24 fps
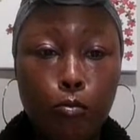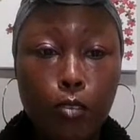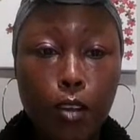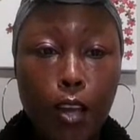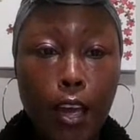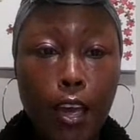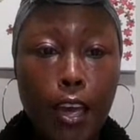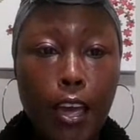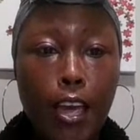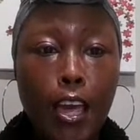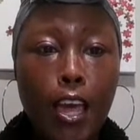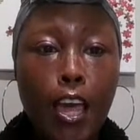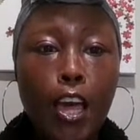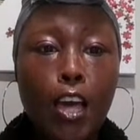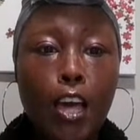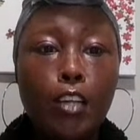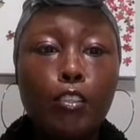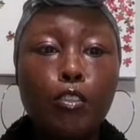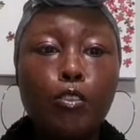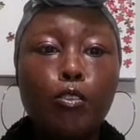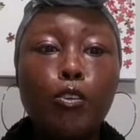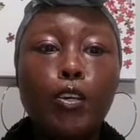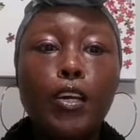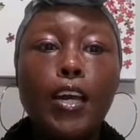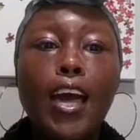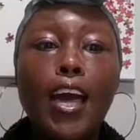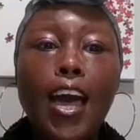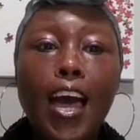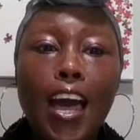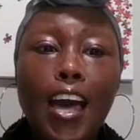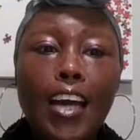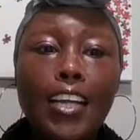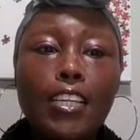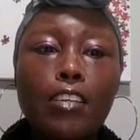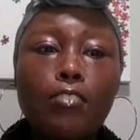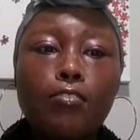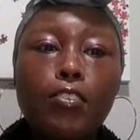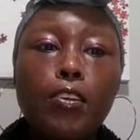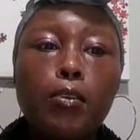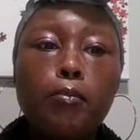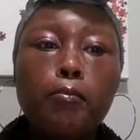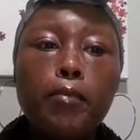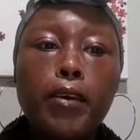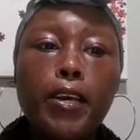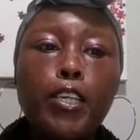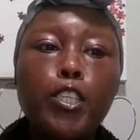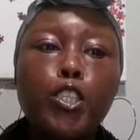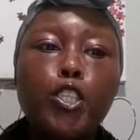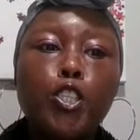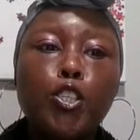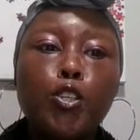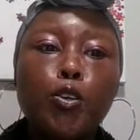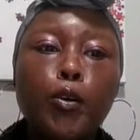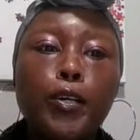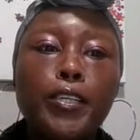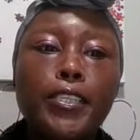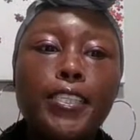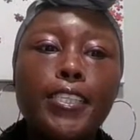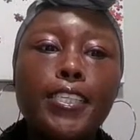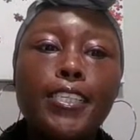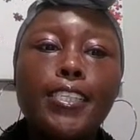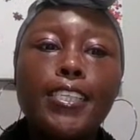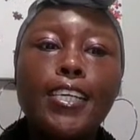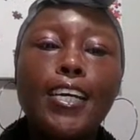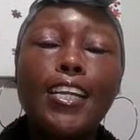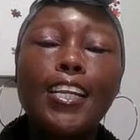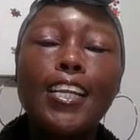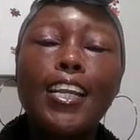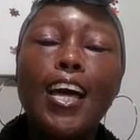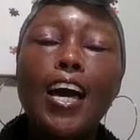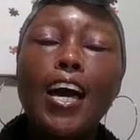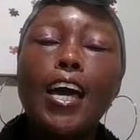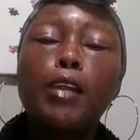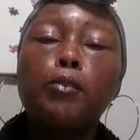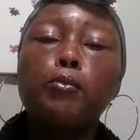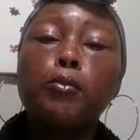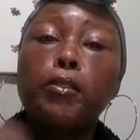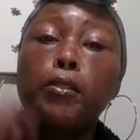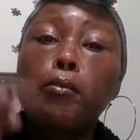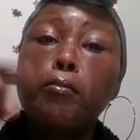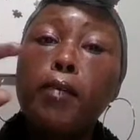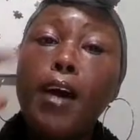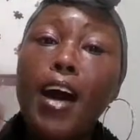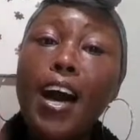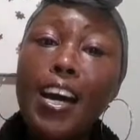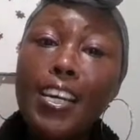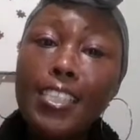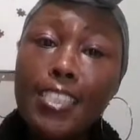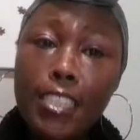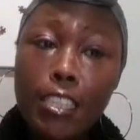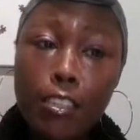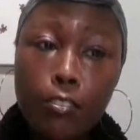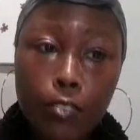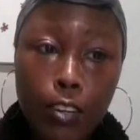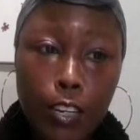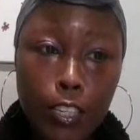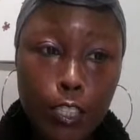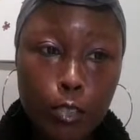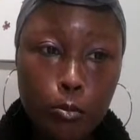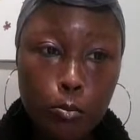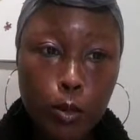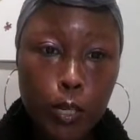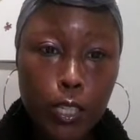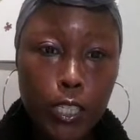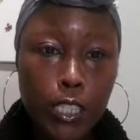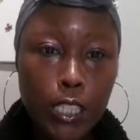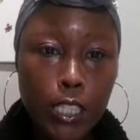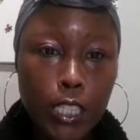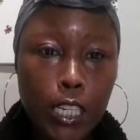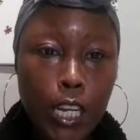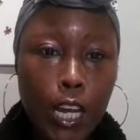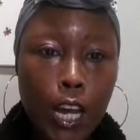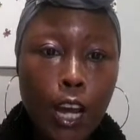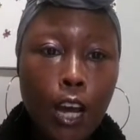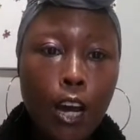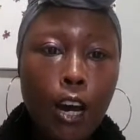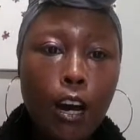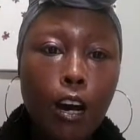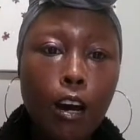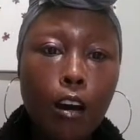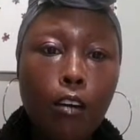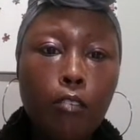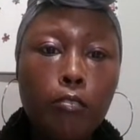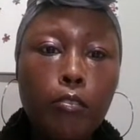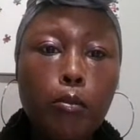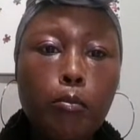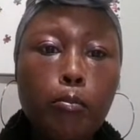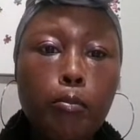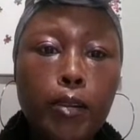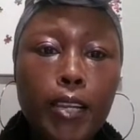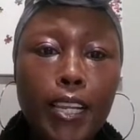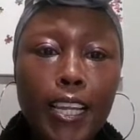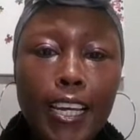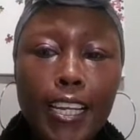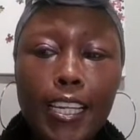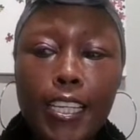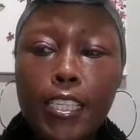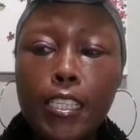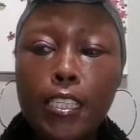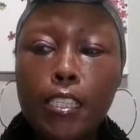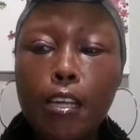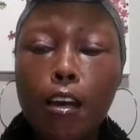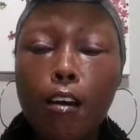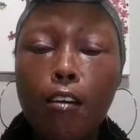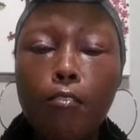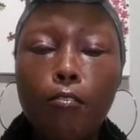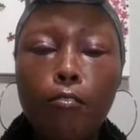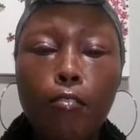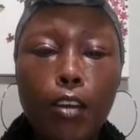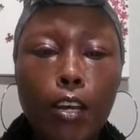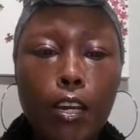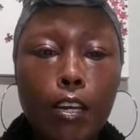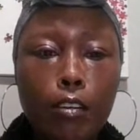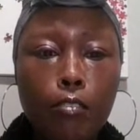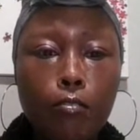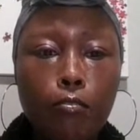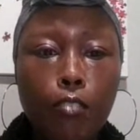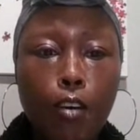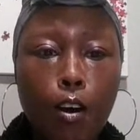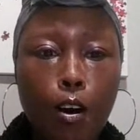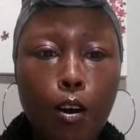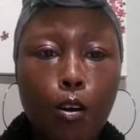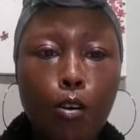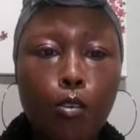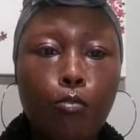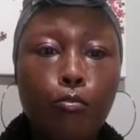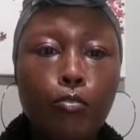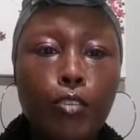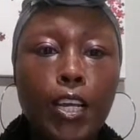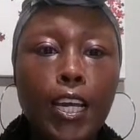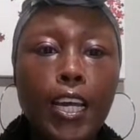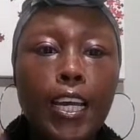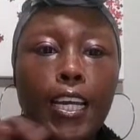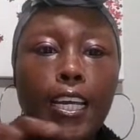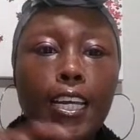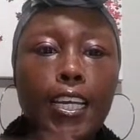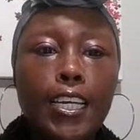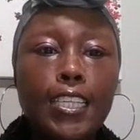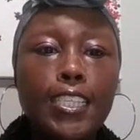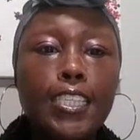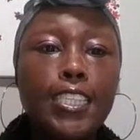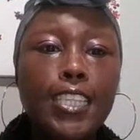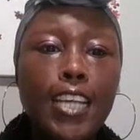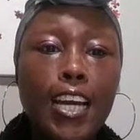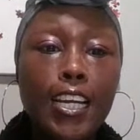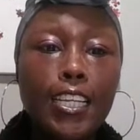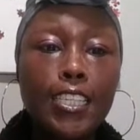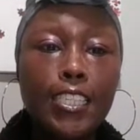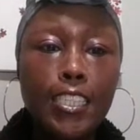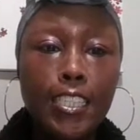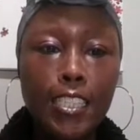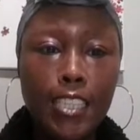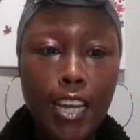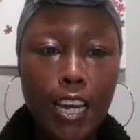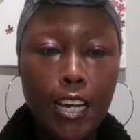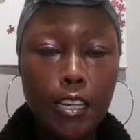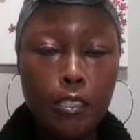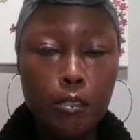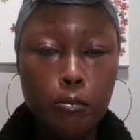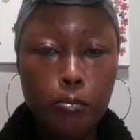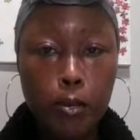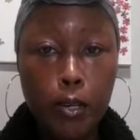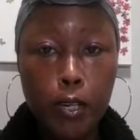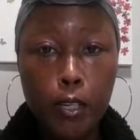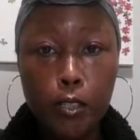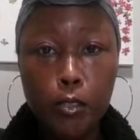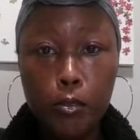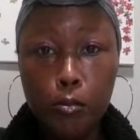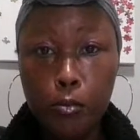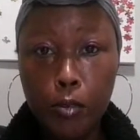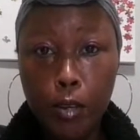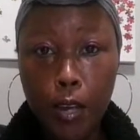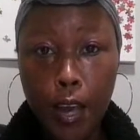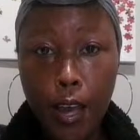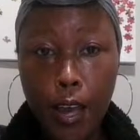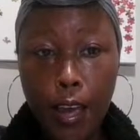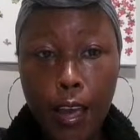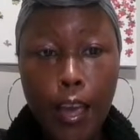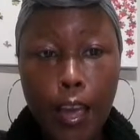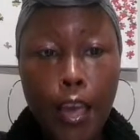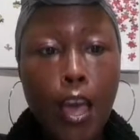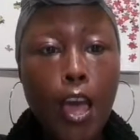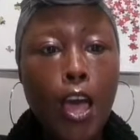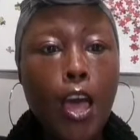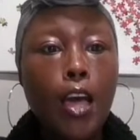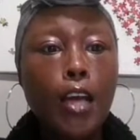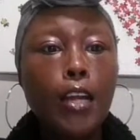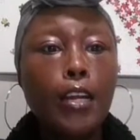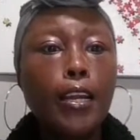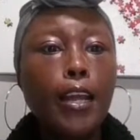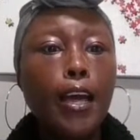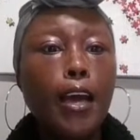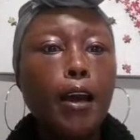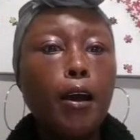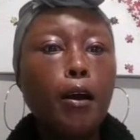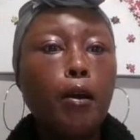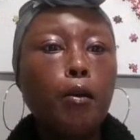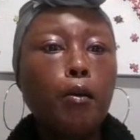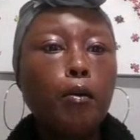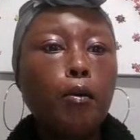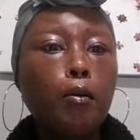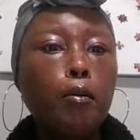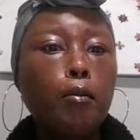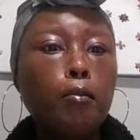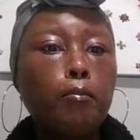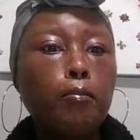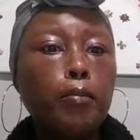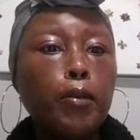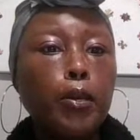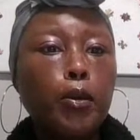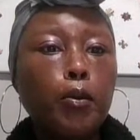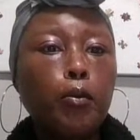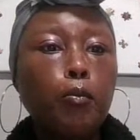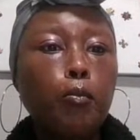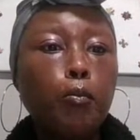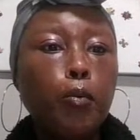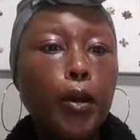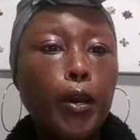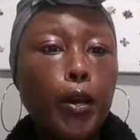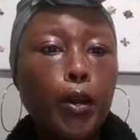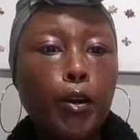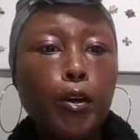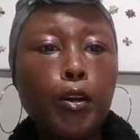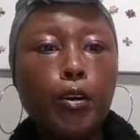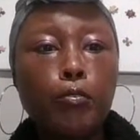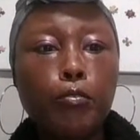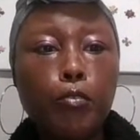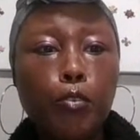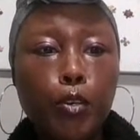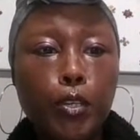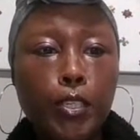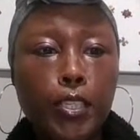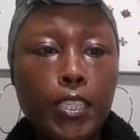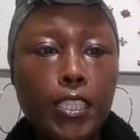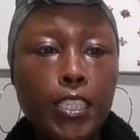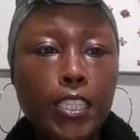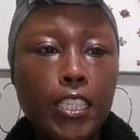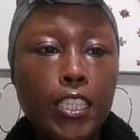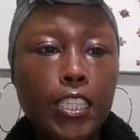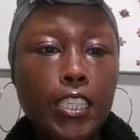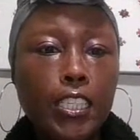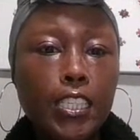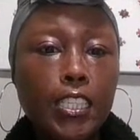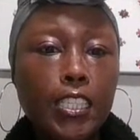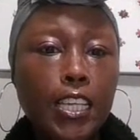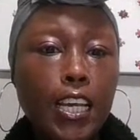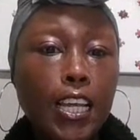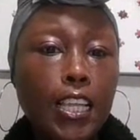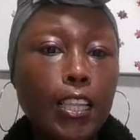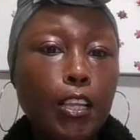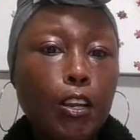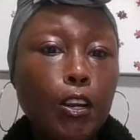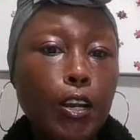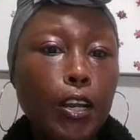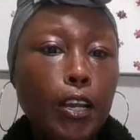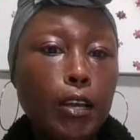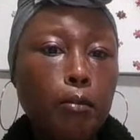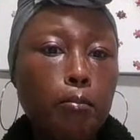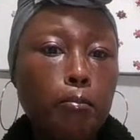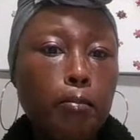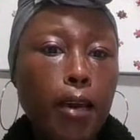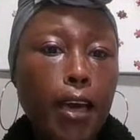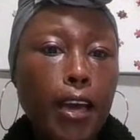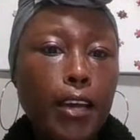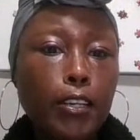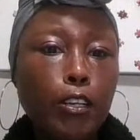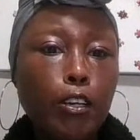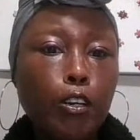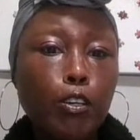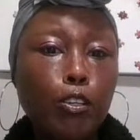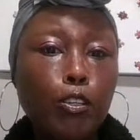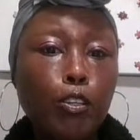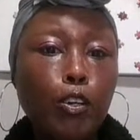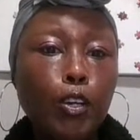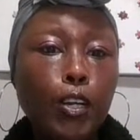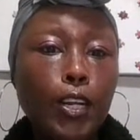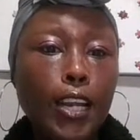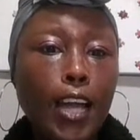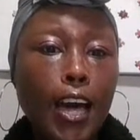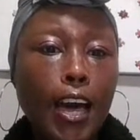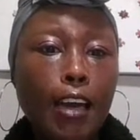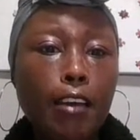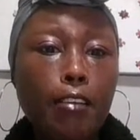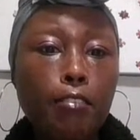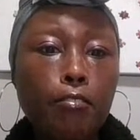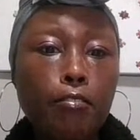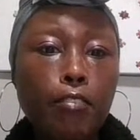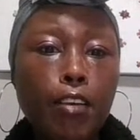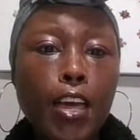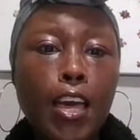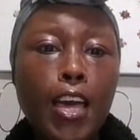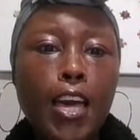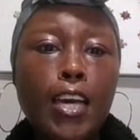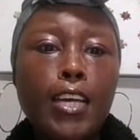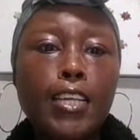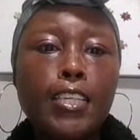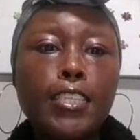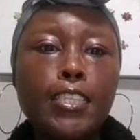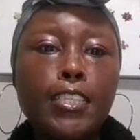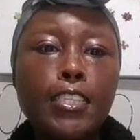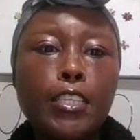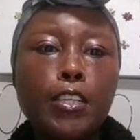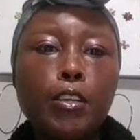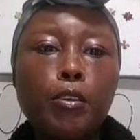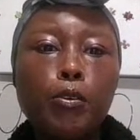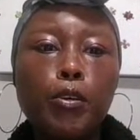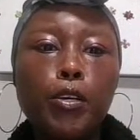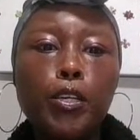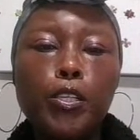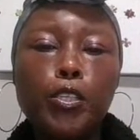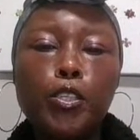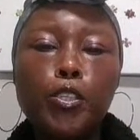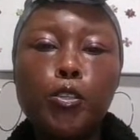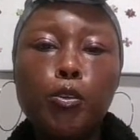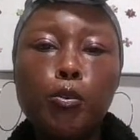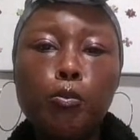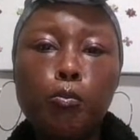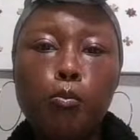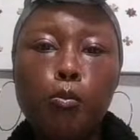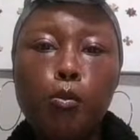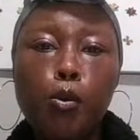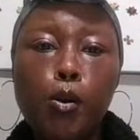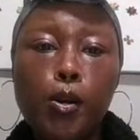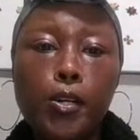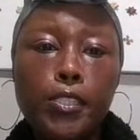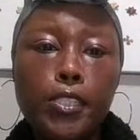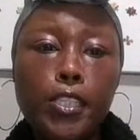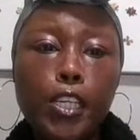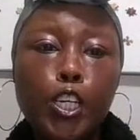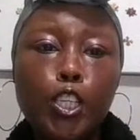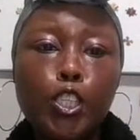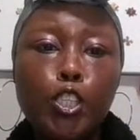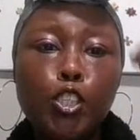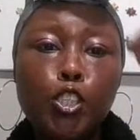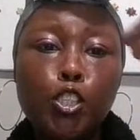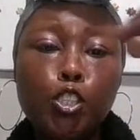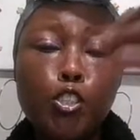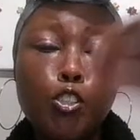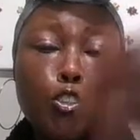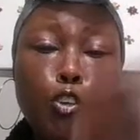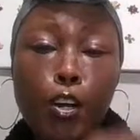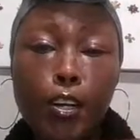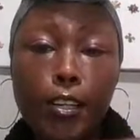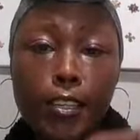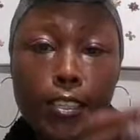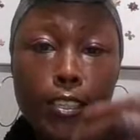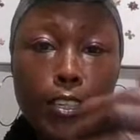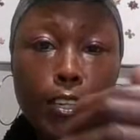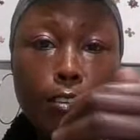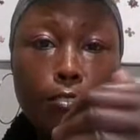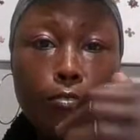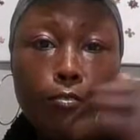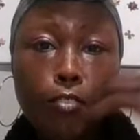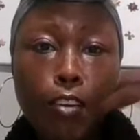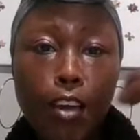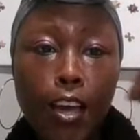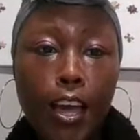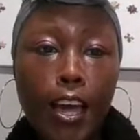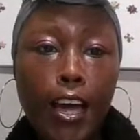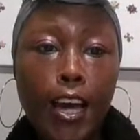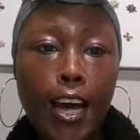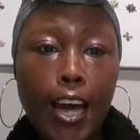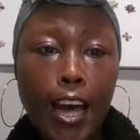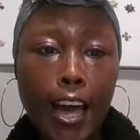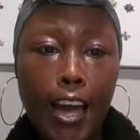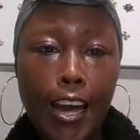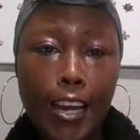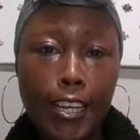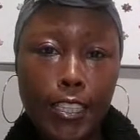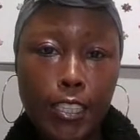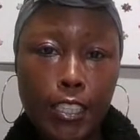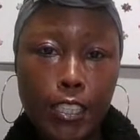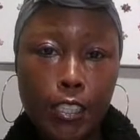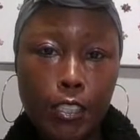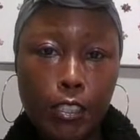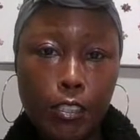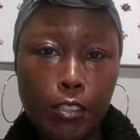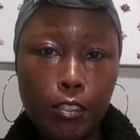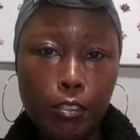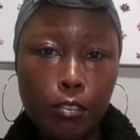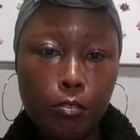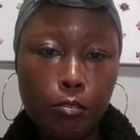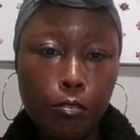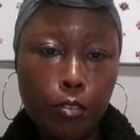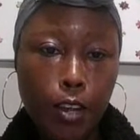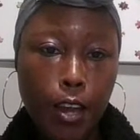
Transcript: Okay, so you can actively make choices aligned with the positive expression of the planets involved in challenging aspects. Okay, now be aware of your decisions and their impact on your life, steering towards constructive actions.